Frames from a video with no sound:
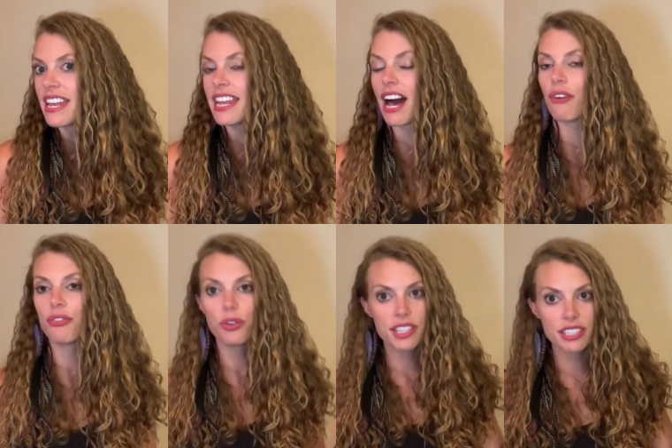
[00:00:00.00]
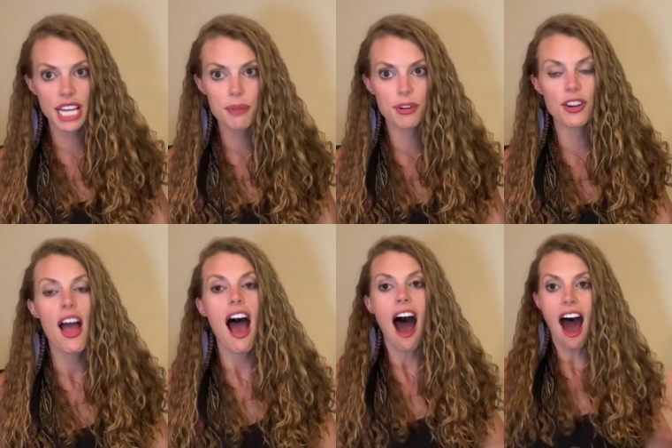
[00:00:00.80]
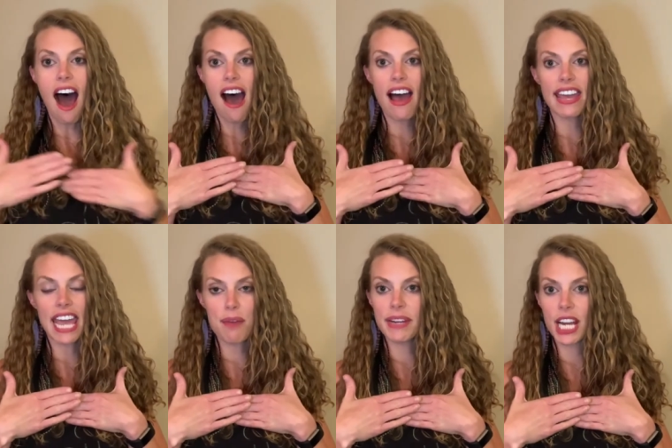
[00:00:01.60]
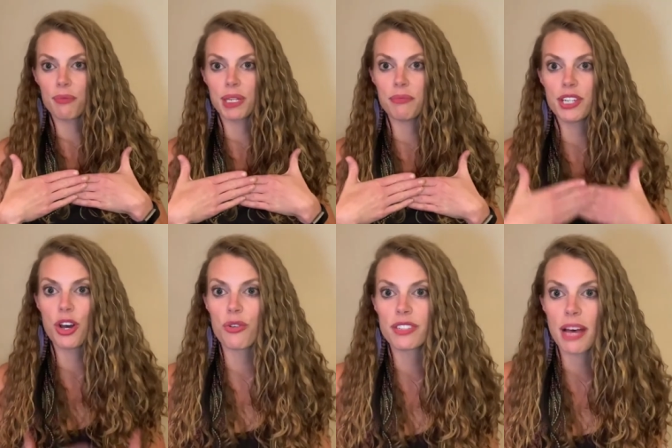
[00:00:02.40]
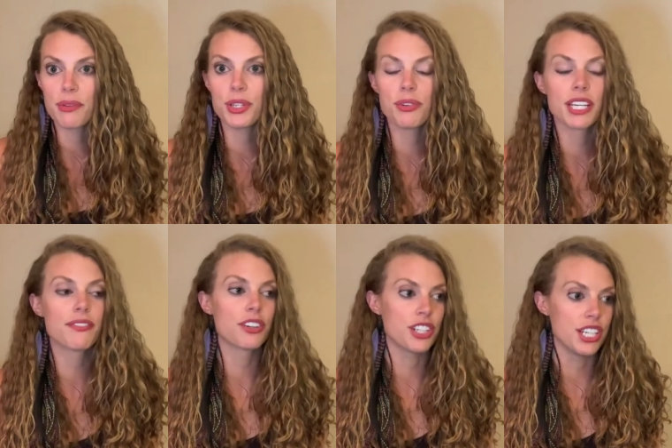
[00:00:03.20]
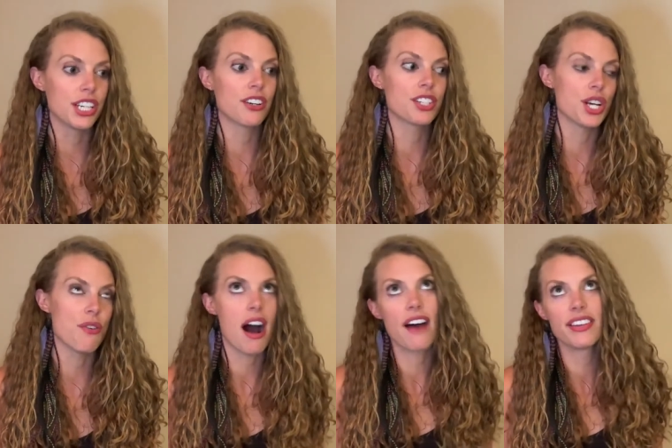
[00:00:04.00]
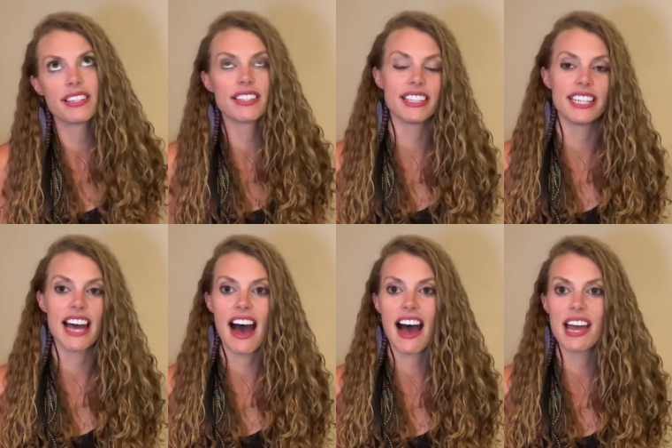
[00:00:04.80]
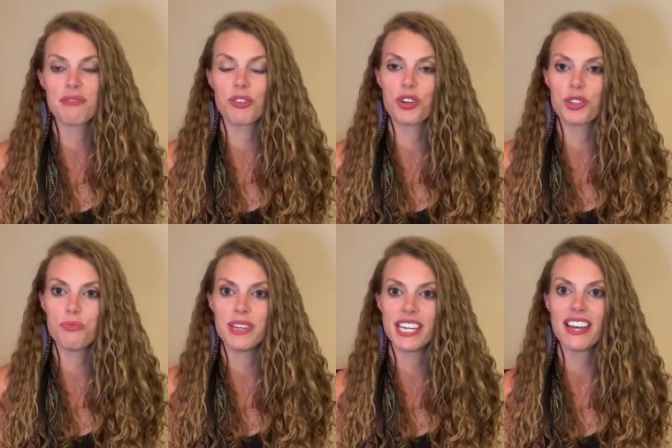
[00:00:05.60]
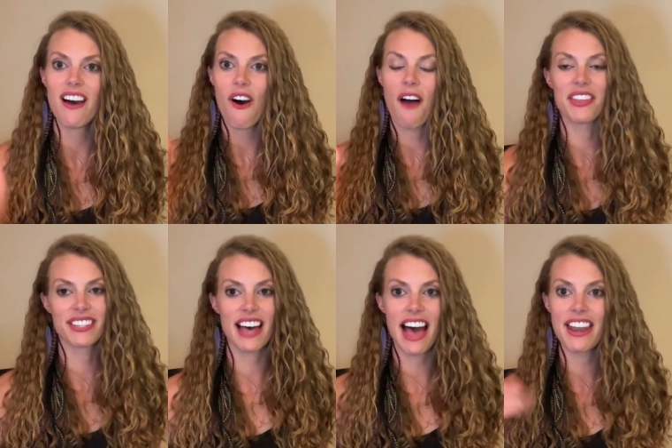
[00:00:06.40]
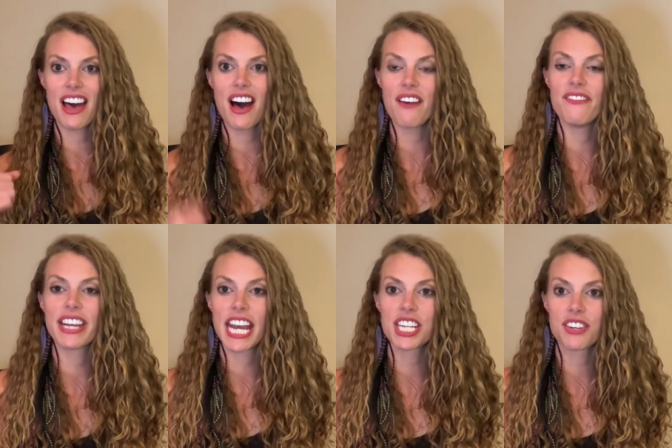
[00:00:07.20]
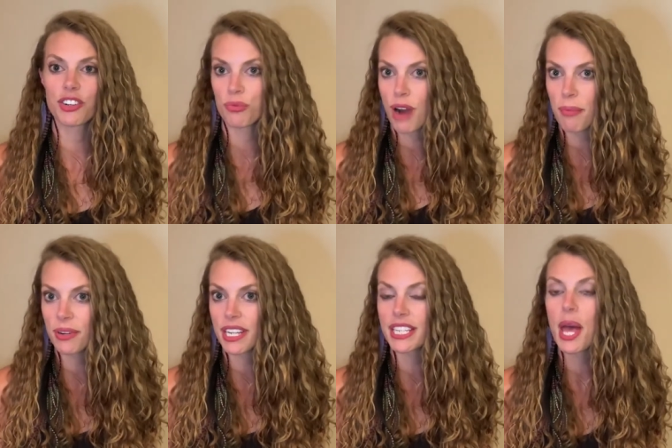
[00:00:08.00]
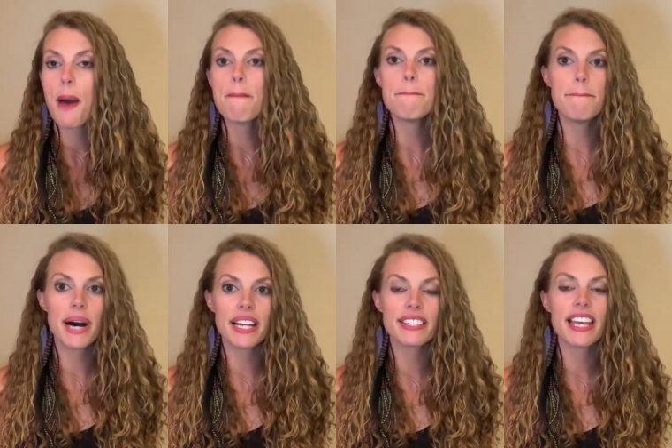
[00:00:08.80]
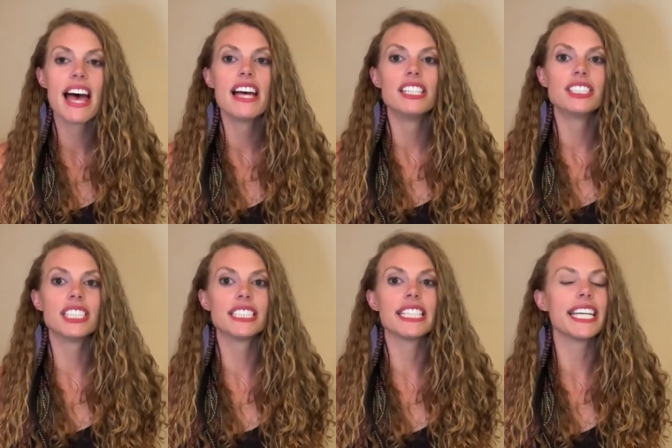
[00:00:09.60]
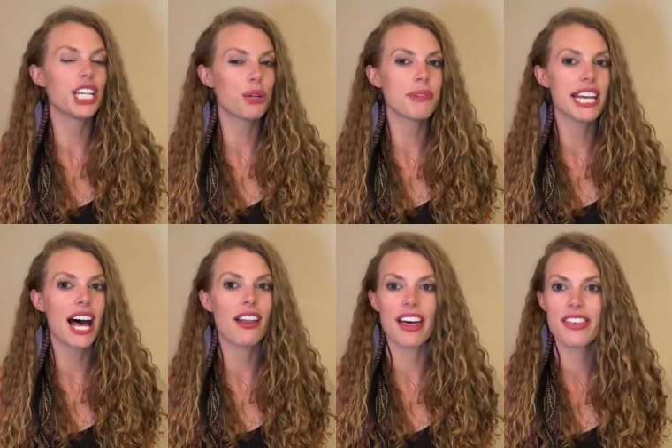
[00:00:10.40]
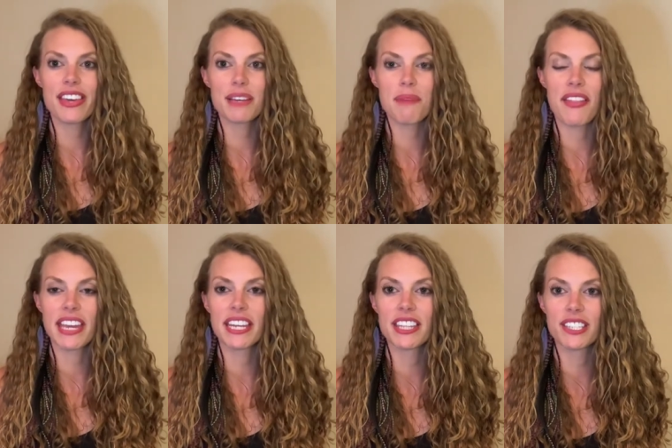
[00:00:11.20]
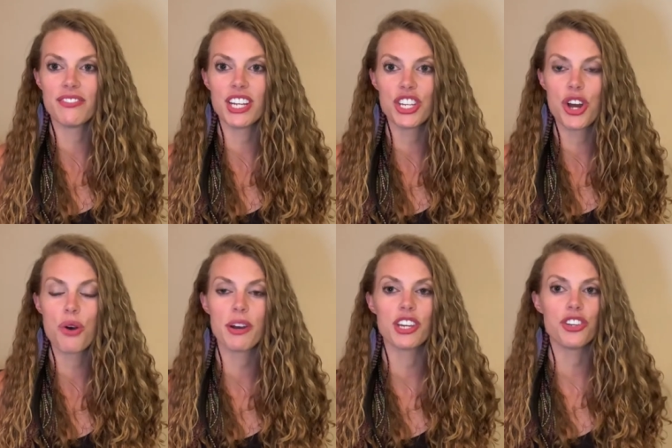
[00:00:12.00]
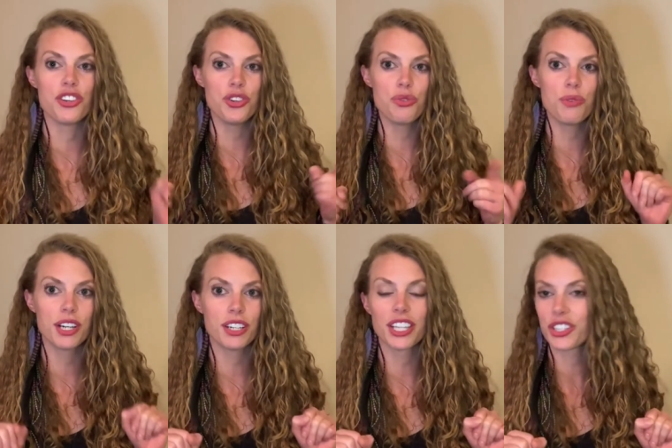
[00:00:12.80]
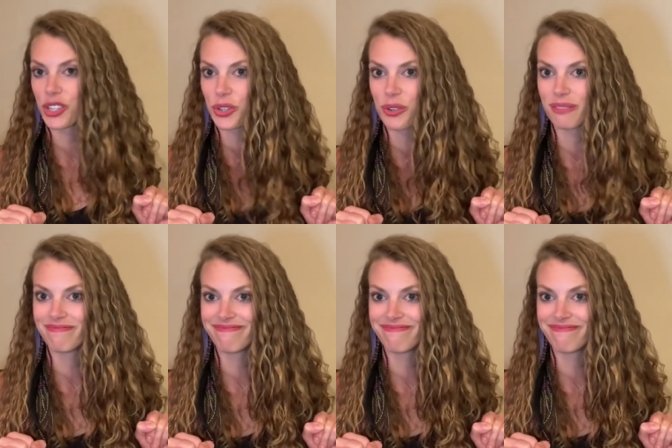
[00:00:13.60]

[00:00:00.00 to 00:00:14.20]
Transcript: Now, full disclaimer, I am an Airbnb host. I've been doing it for years, so obviously I am going to be on the side of vacation rental properties, but just hear me out. I think by the end of this video, you will too.